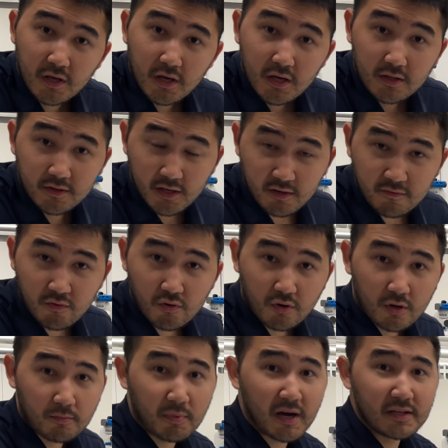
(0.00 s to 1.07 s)
Therefore,
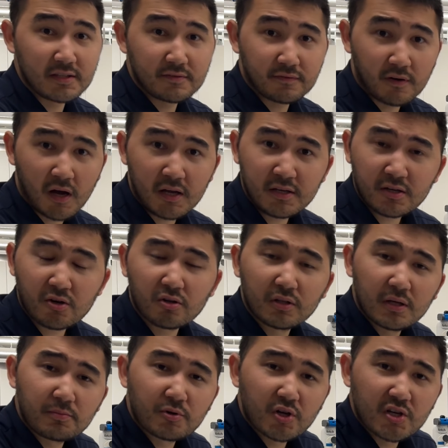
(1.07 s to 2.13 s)
by defining
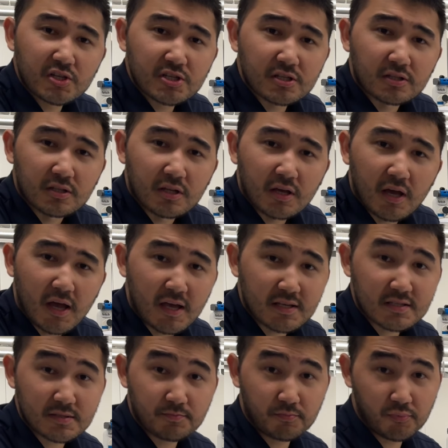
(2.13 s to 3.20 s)
collaboration
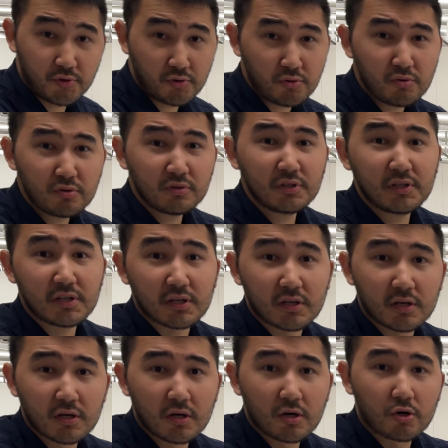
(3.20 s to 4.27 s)
as purely
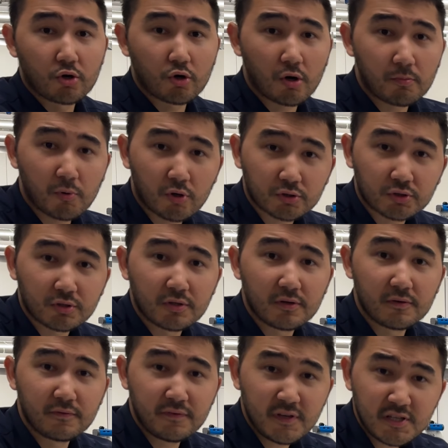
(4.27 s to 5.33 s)
robot
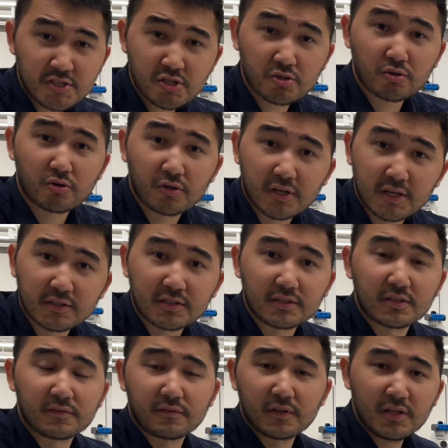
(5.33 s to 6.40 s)
feature-oriented
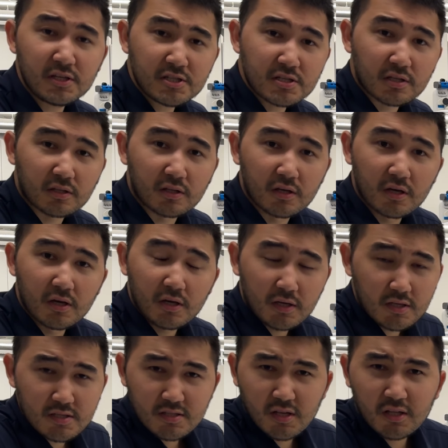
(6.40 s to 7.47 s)
definition
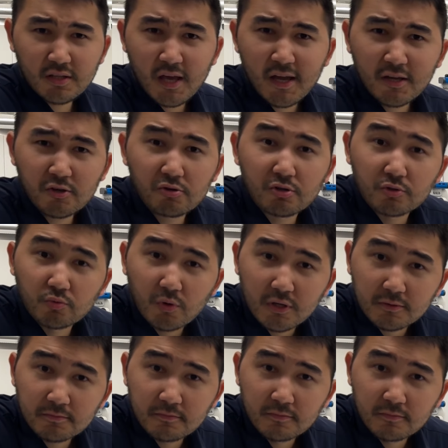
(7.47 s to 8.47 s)
is not accurate one,